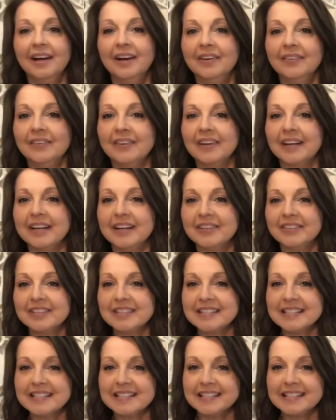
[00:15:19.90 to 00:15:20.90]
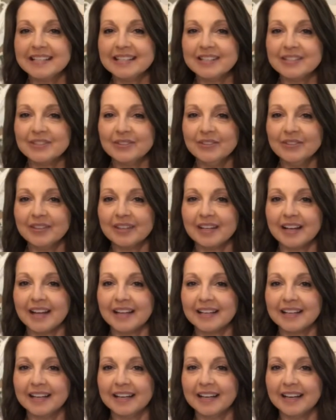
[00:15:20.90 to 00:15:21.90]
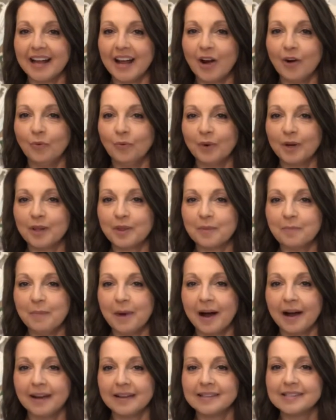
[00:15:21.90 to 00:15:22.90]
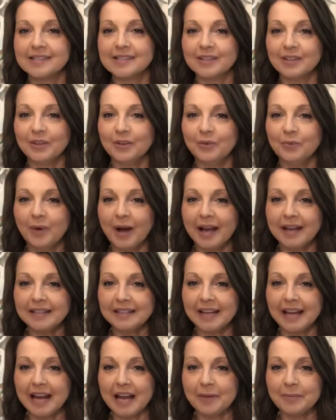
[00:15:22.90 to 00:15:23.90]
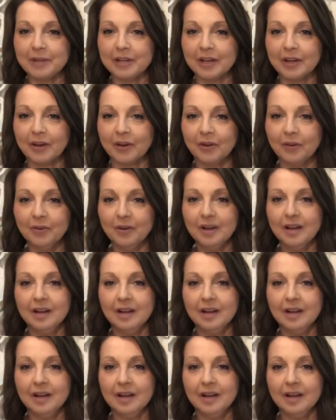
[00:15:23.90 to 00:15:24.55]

Well, here is the stencil that I cut out with my Silhouette Cameo